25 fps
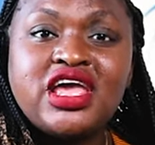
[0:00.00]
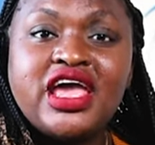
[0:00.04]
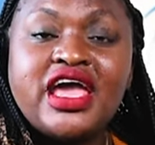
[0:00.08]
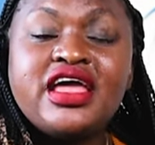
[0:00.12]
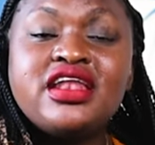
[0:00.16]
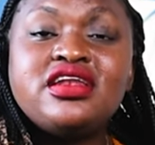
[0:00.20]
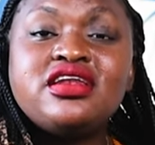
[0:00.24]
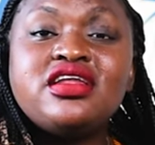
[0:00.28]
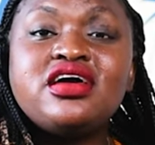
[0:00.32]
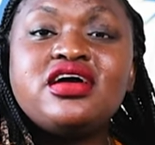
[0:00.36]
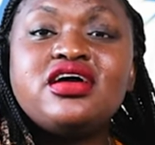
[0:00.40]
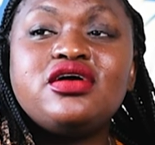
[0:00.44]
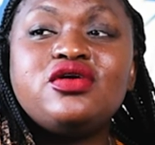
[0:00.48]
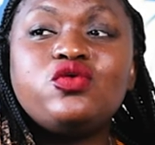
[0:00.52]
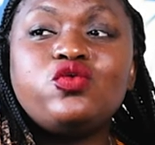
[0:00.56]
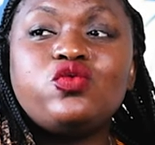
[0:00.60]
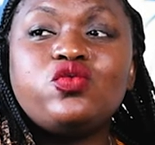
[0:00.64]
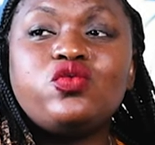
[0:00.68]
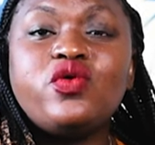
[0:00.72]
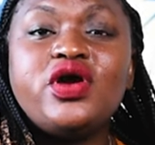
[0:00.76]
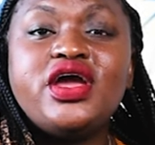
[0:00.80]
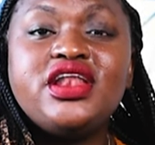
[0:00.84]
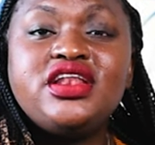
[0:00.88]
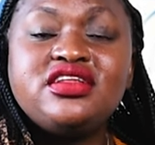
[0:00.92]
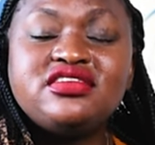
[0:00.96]
And
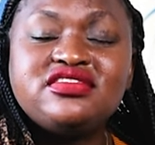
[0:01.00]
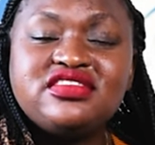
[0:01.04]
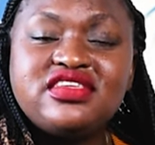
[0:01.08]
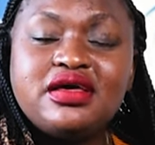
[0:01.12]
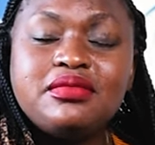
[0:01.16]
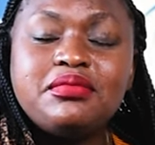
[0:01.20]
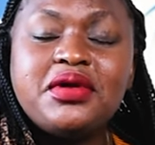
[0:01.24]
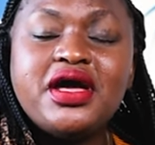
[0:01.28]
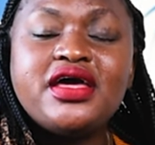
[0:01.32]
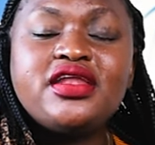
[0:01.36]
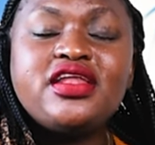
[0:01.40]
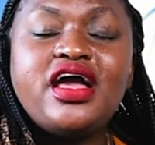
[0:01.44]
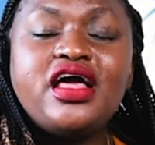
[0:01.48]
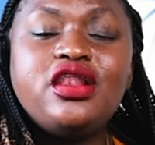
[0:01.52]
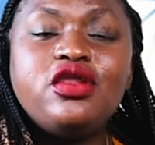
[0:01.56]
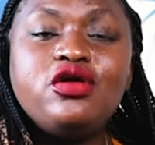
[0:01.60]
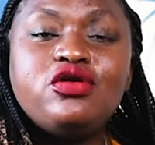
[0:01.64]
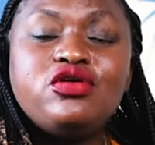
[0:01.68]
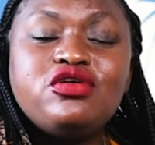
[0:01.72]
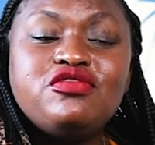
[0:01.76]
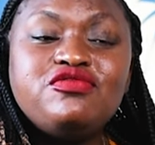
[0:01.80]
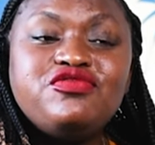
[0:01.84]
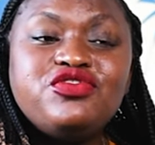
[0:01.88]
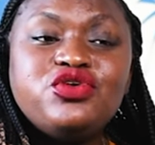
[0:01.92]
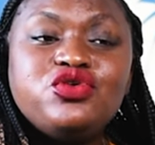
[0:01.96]
when some, a
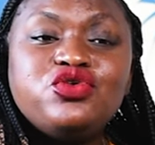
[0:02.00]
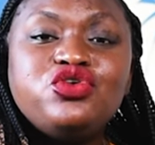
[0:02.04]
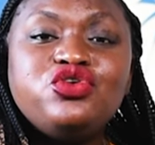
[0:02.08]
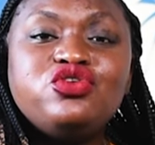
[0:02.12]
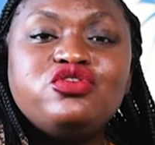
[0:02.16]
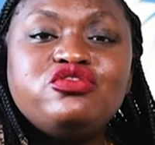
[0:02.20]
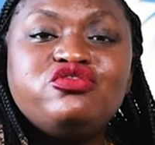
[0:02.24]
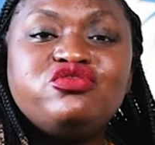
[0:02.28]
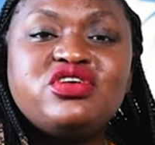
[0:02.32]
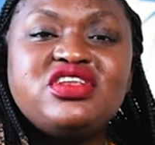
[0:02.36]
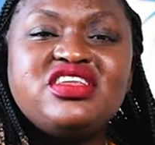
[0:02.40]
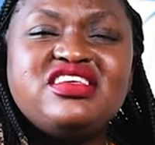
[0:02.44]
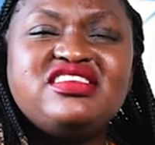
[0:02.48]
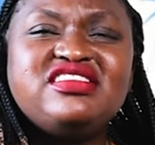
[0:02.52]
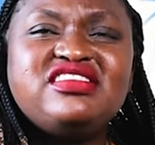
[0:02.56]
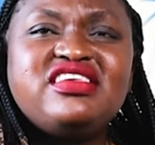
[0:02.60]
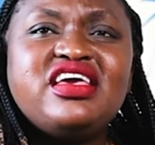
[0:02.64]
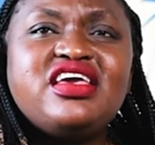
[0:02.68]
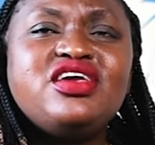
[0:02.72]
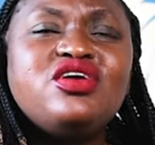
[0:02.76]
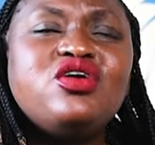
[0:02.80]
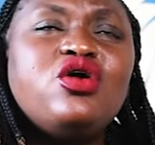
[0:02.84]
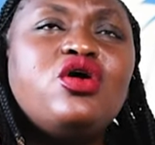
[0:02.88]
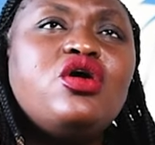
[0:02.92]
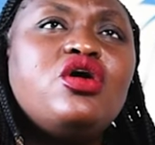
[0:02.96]
lot of you usually
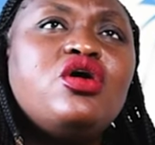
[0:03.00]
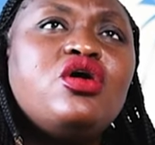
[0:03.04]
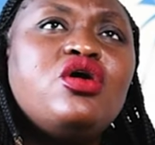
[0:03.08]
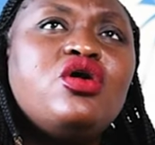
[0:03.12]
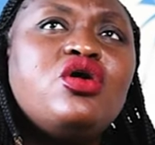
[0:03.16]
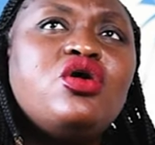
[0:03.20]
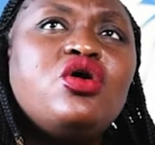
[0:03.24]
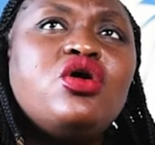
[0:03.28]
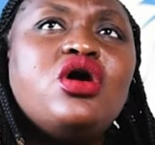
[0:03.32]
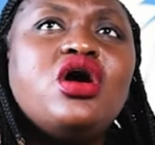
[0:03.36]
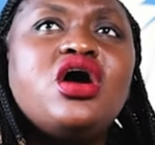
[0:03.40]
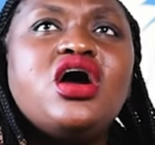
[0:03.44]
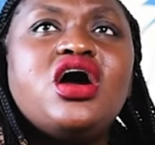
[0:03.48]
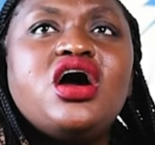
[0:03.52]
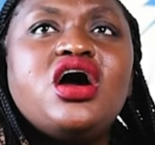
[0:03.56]
say, oh,